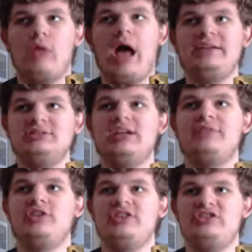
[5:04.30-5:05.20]
I can
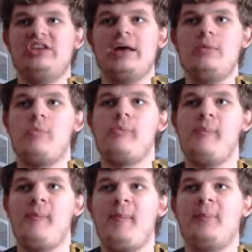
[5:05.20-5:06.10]
definitely see it.
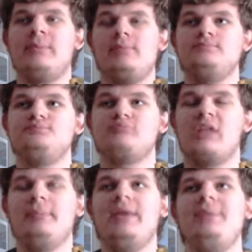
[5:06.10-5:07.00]

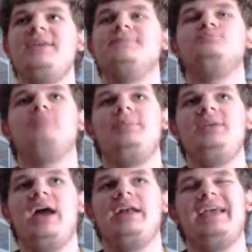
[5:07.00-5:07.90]
Maybe
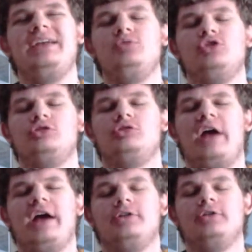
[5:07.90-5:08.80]
not animal
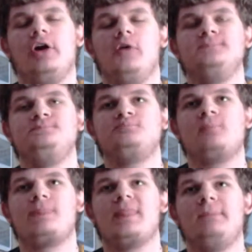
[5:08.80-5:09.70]
cracker though.
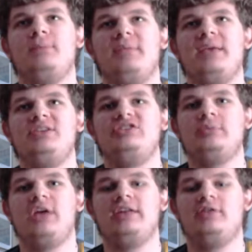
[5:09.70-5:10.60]
But maybe some
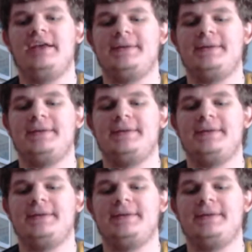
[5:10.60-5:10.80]
kind of like...